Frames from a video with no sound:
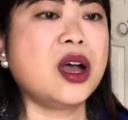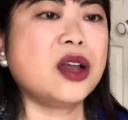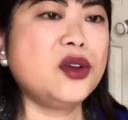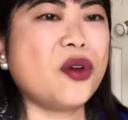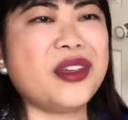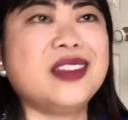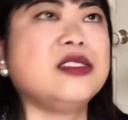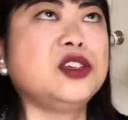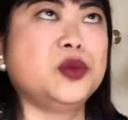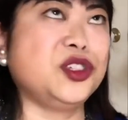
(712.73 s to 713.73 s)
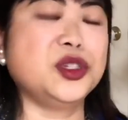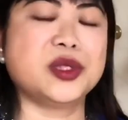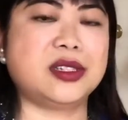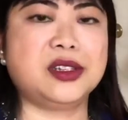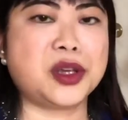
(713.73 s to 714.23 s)
not that you would use
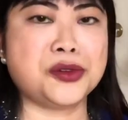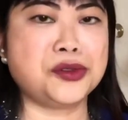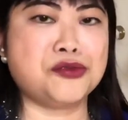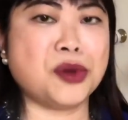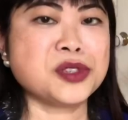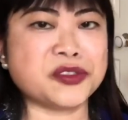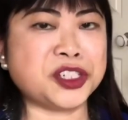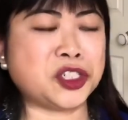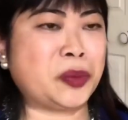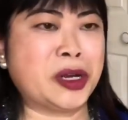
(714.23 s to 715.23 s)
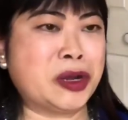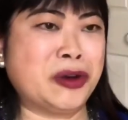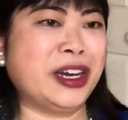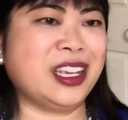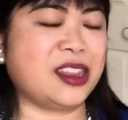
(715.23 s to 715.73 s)
it to go grocery shopping or
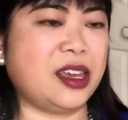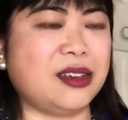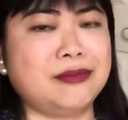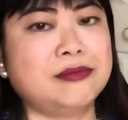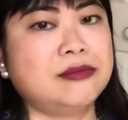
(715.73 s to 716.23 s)
anything.